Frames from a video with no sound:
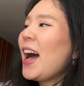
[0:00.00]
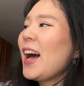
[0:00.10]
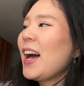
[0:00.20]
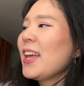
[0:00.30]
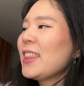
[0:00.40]

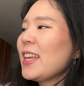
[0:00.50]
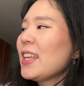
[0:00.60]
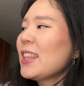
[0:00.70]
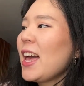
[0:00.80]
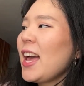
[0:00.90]
I
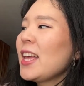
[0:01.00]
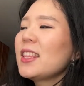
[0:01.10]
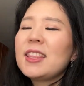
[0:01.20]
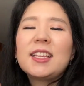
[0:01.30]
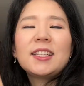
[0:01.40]
think that
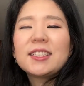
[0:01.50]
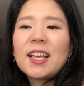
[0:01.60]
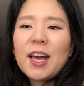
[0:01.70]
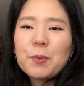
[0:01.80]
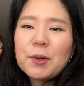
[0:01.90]
these
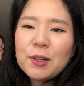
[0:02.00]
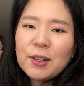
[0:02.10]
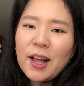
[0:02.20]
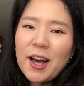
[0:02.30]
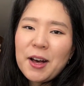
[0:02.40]
I
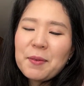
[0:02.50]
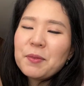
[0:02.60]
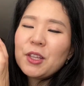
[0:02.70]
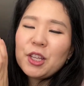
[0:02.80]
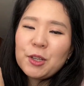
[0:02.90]
will
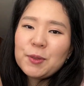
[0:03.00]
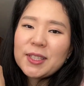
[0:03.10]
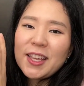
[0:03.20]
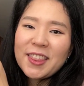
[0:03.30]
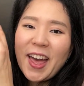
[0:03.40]
use
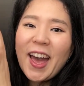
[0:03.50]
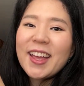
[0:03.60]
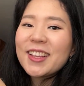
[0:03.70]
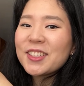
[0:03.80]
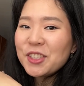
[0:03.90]
in that
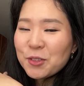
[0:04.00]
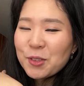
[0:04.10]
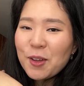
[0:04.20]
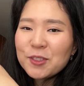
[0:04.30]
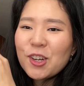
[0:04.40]

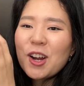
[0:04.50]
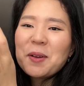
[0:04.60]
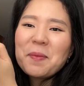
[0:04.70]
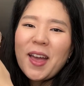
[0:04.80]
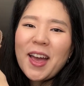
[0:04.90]
Rudolph
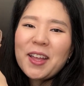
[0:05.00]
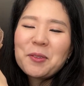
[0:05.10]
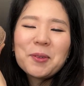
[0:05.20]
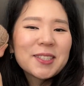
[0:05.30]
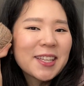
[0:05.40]
Charm,
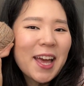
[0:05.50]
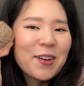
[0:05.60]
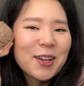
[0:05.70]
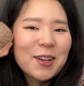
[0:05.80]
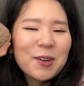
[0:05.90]
and we'll see how
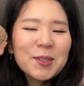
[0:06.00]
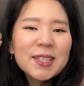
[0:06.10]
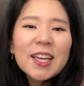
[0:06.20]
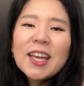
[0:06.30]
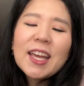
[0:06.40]
it
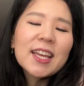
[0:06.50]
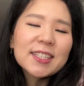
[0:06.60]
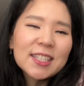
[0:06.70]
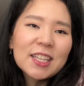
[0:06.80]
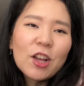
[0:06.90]
goes.
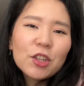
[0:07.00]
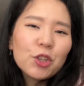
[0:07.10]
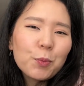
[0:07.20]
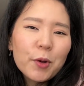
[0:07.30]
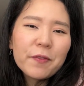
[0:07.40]
It's done on
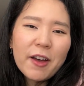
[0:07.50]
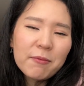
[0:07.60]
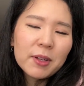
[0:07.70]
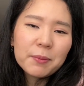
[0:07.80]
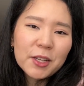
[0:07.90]

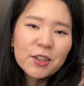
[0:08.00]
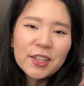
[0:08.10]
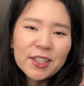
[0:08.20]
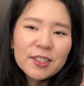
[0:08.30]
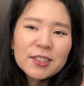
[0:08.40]
2.5mm
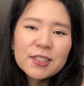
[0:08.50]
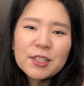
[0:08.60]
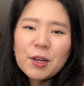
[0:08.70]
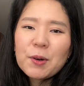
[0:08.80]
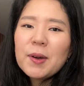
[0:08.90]
needles,
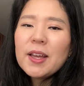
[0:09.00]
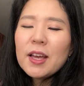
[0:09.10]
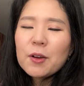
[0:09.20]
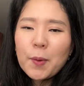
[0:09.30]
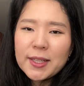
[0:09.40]
so
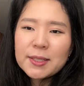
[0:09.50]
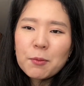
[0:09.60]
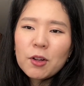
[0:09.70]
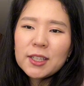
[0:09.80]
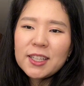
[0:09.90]
quite
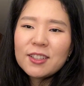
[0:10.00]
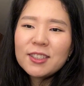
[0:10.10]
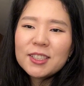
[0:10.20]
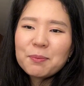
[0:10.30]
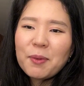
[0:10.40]
small
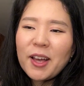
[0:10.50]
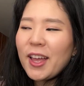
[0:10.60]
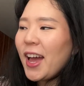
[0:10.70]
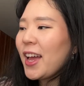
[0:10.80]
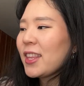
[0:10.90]
needles,
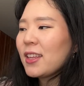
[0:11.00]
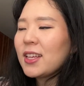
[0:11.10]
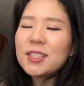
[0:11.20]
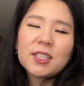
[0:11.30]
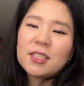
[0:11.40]
but
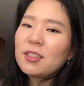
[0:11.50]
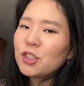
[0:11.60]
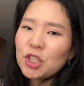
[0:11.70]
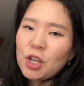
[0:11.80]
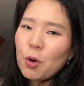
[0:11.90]
it still
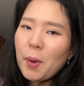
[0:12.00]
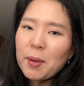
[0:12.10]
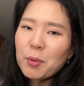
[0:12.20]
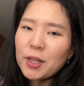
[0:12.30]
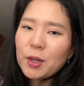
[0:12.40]
should go by
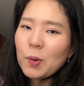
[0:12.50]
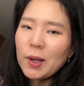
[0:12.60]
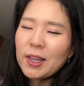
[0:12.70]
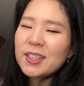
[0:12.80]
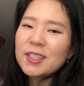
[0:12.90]
pretty
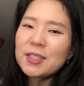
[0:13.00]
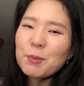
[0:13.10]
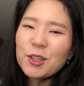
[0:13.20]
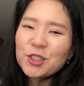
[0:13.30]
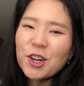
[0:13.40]
quick. It's a
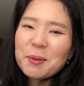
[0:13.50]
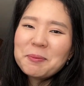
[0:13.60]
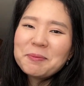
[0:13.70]
small charm.